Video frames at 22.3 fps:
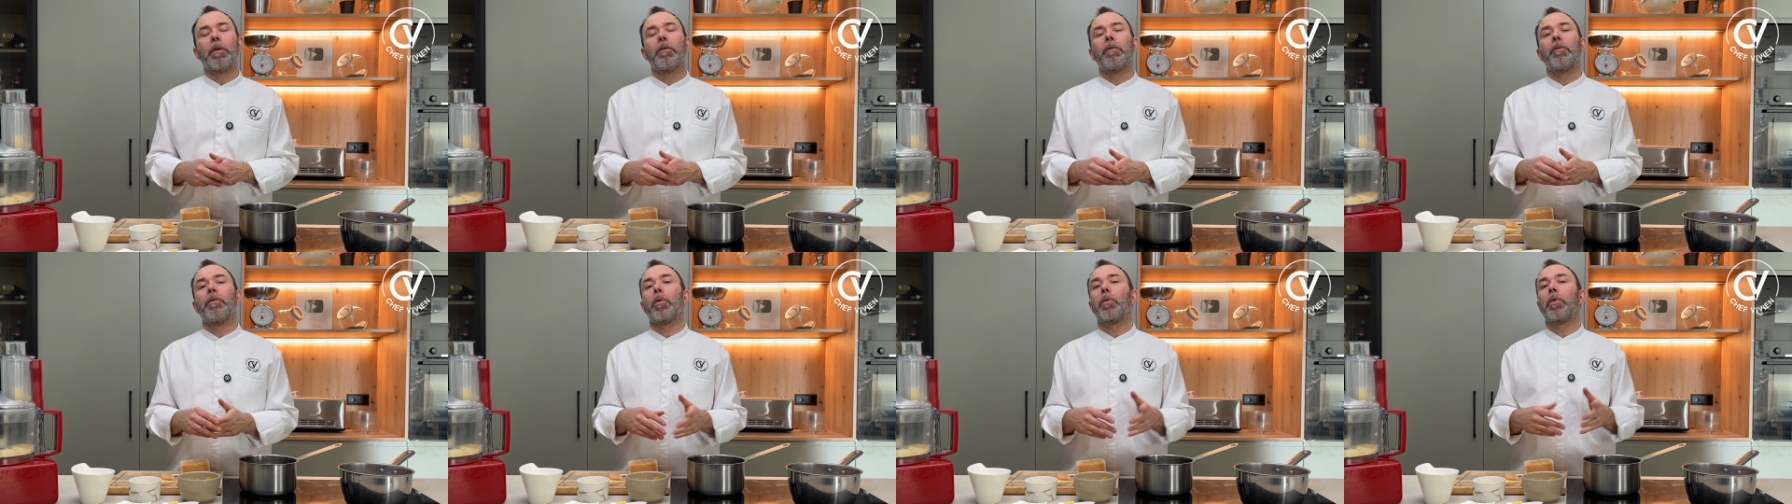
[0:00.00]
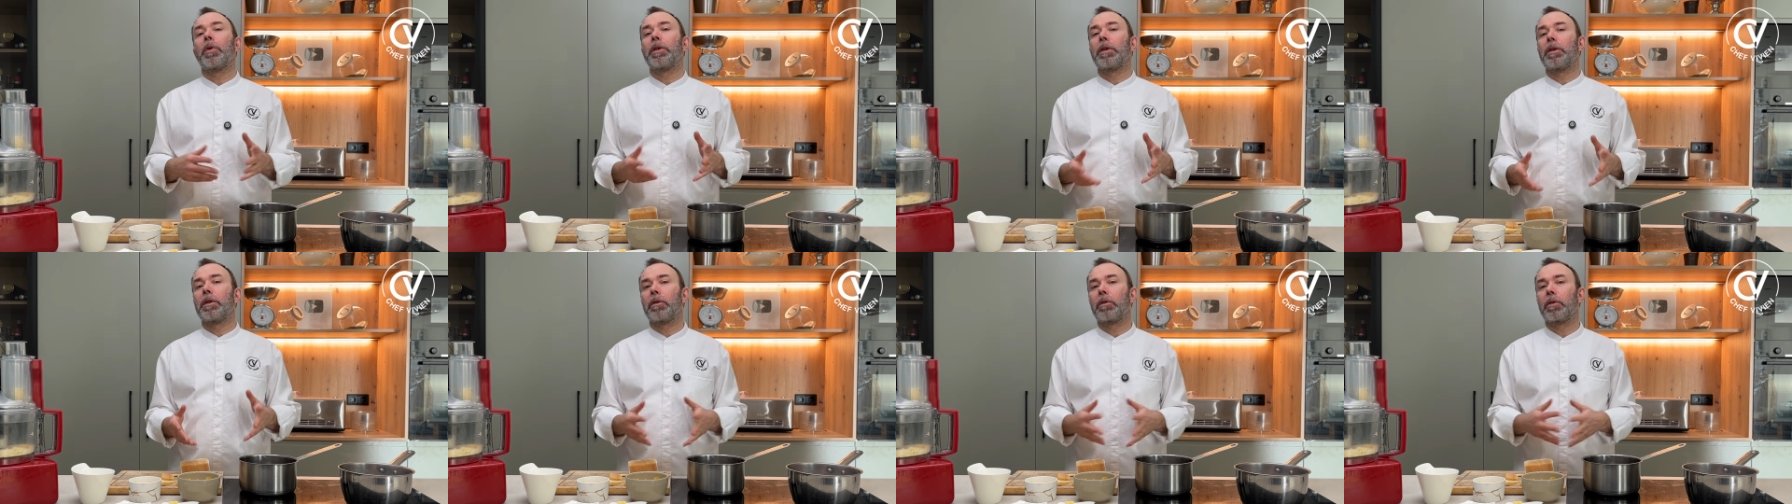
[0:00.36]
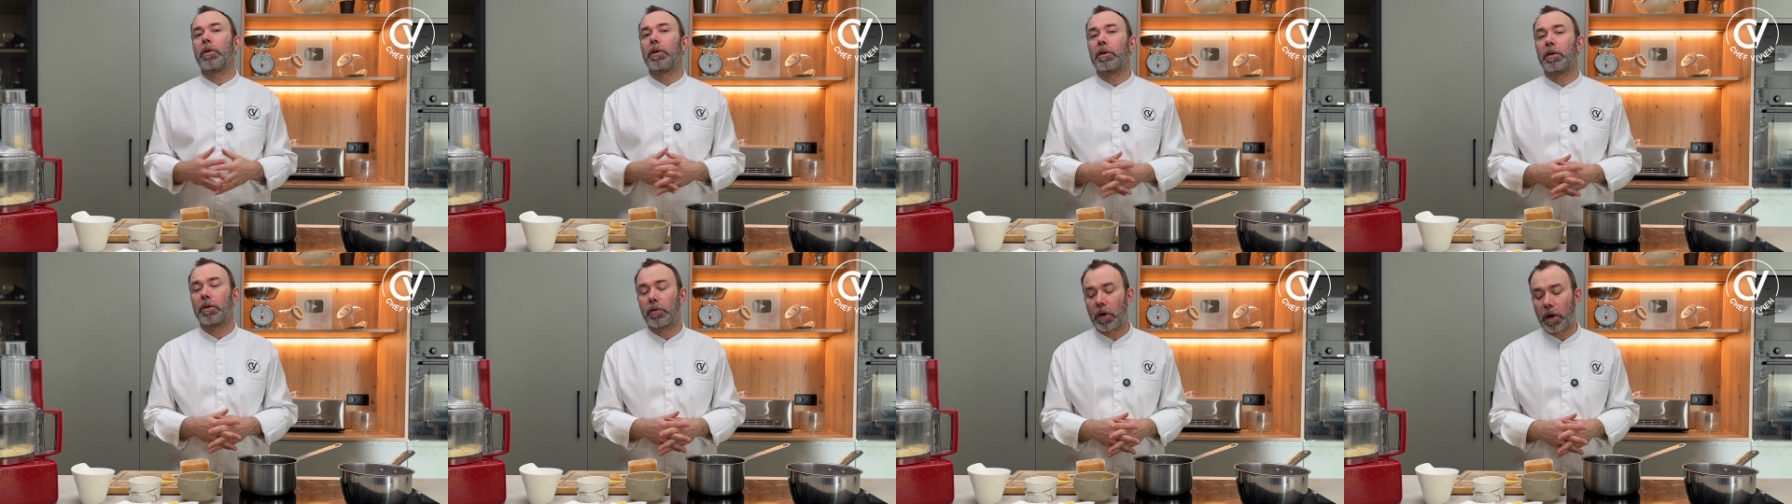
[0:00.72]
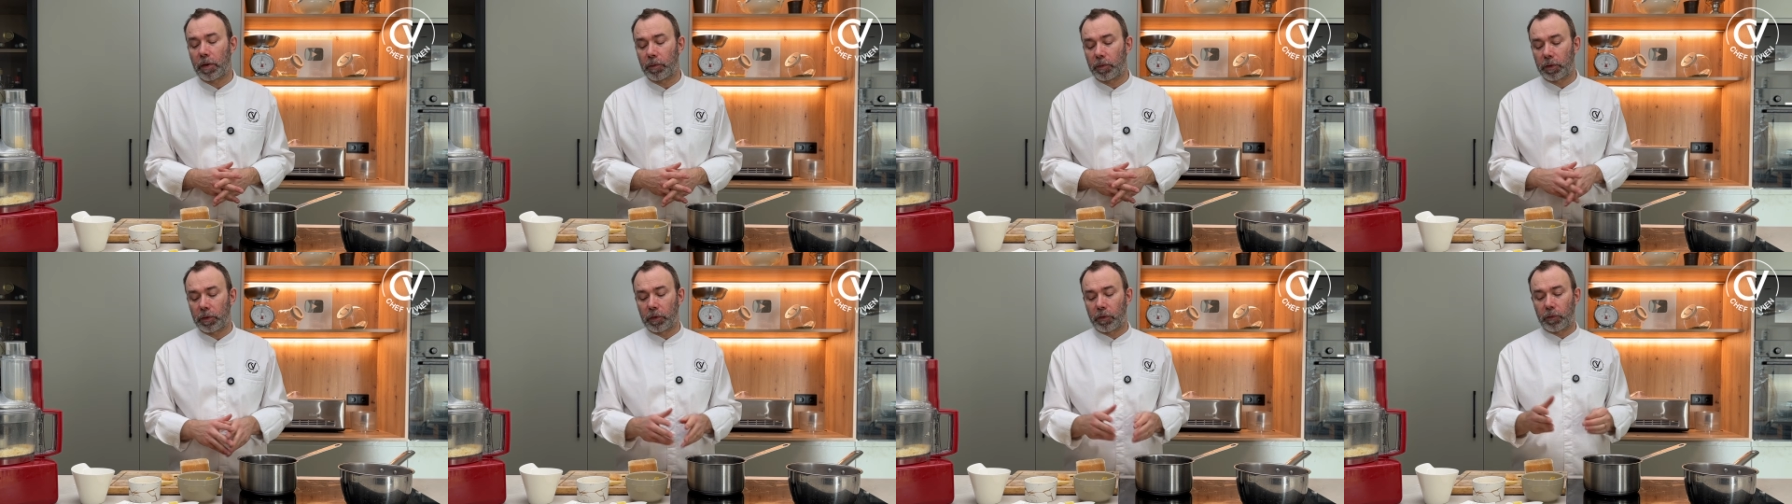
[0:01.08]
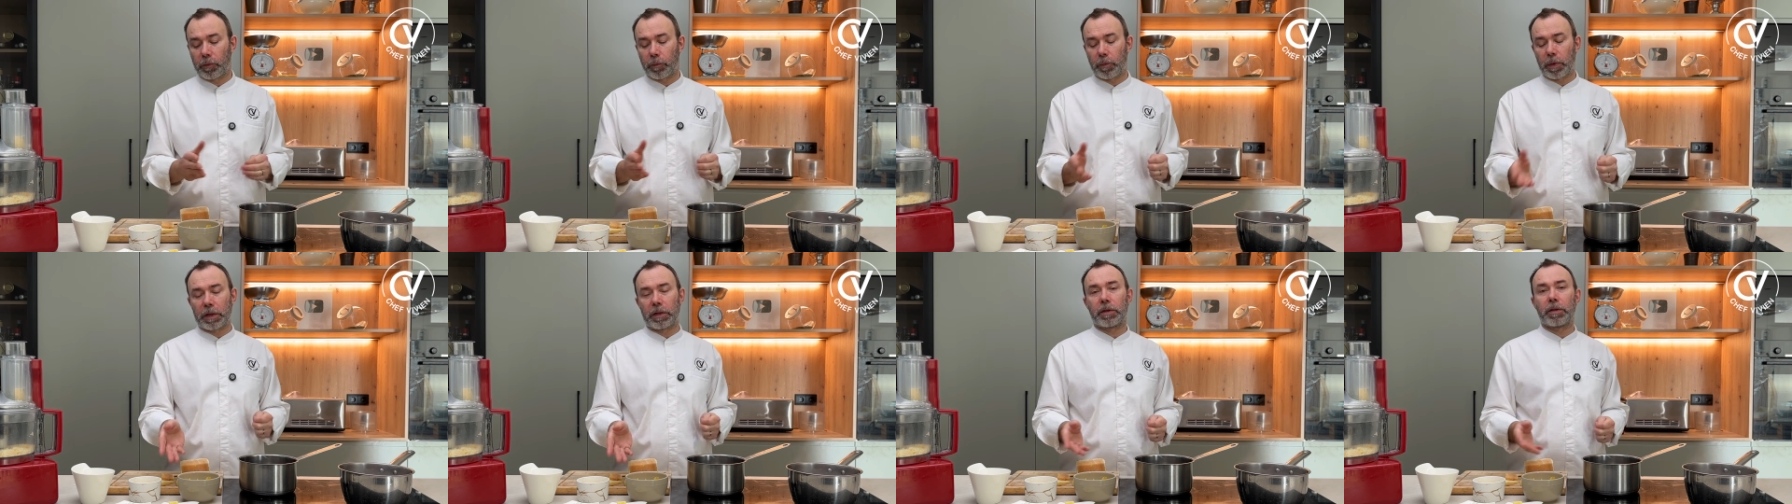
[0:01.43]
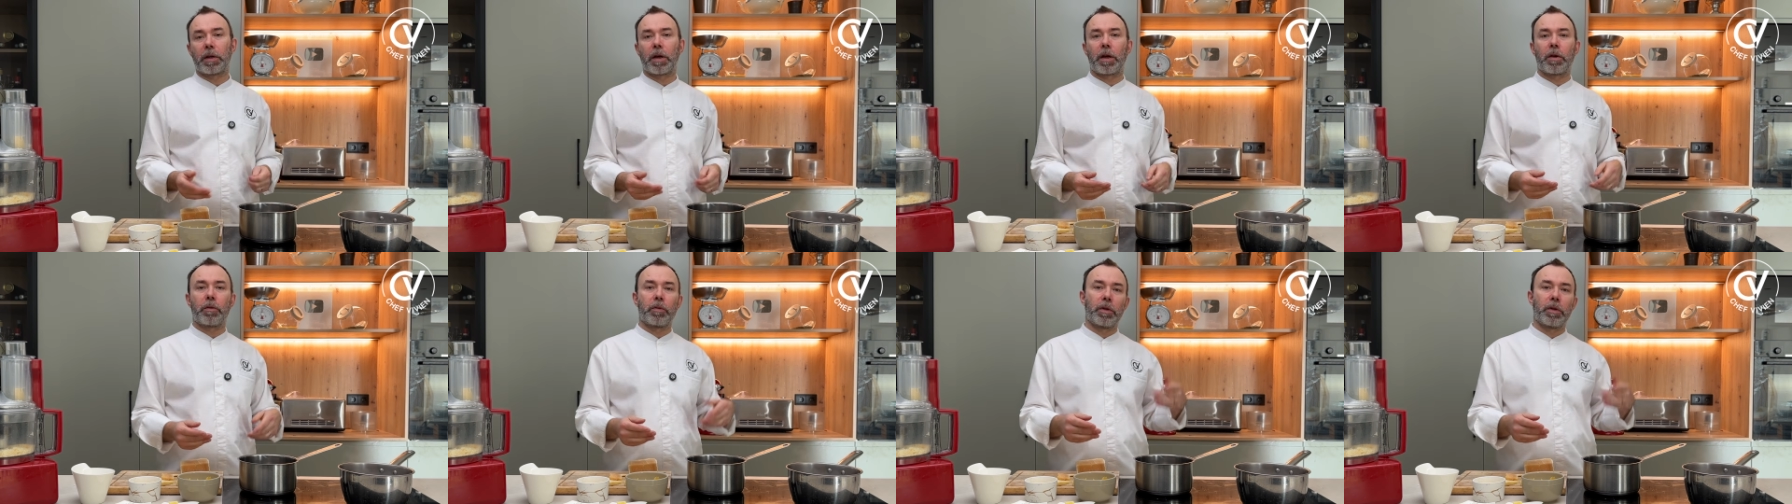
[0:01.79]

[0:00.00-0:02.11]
For 100 grams of pasta